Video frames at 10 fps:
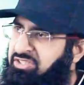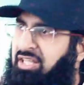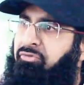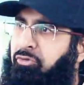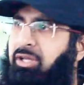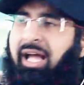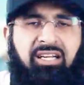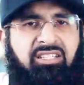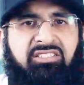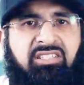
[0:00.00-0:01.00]
The sin for the
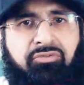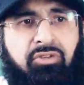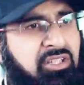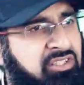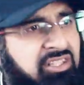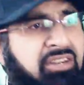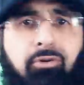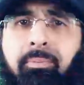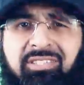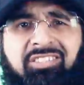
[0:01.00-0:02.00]
act is different, the
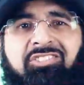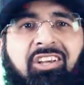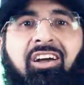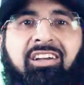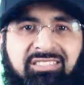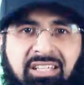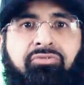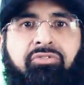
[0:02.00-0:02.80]
sin for missing salah is